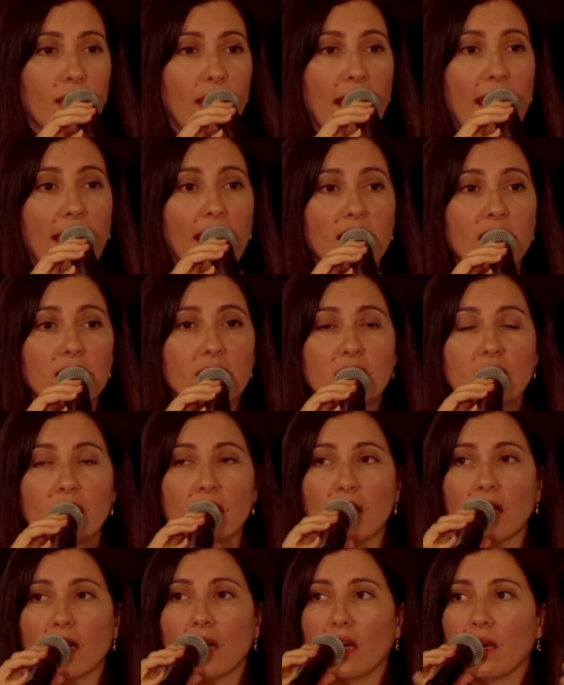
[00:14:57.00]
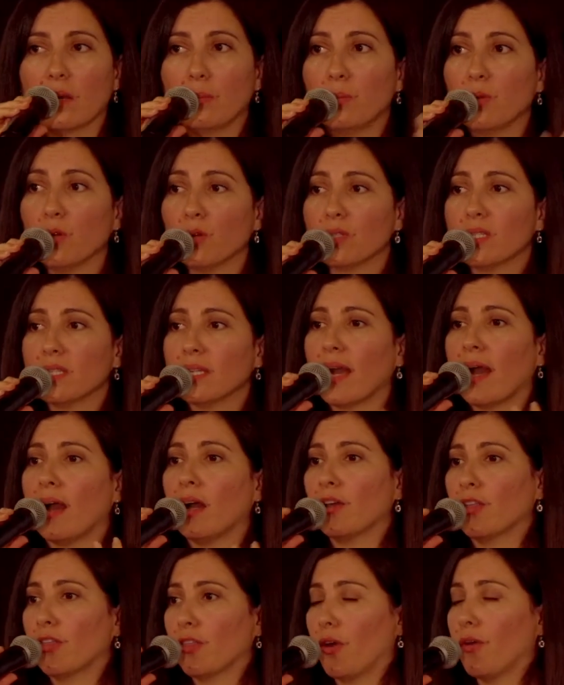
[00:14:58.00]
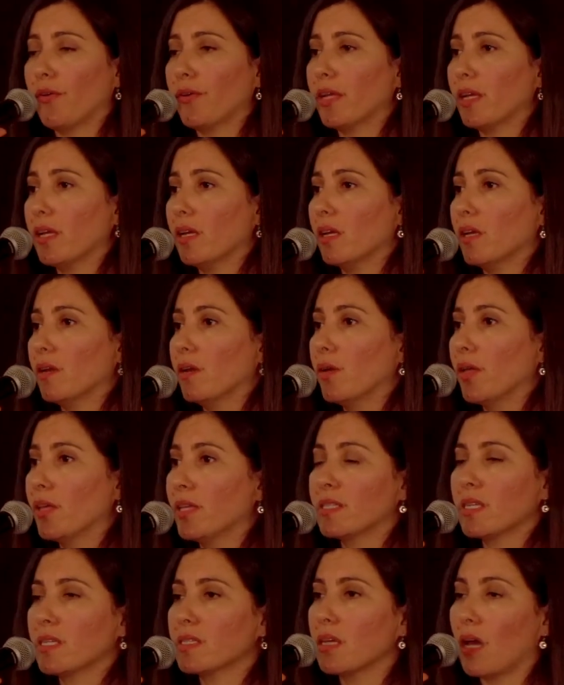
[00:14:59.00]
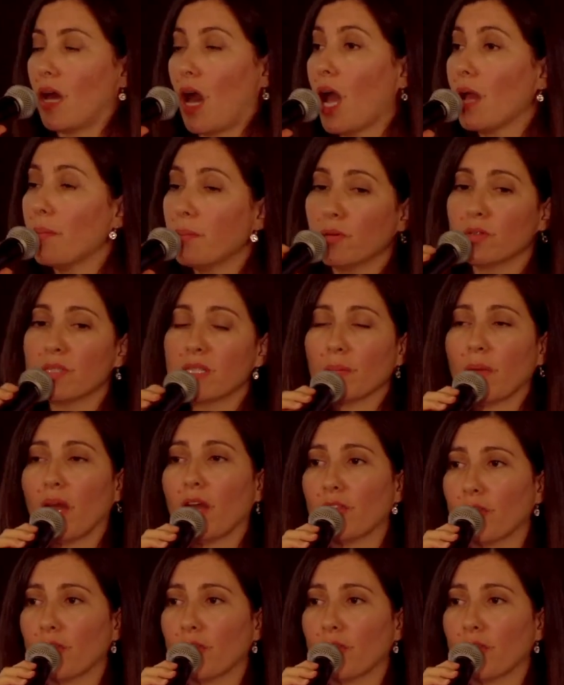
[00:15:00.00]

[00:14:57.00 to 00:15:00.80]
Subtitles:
And building our authority, I'm building my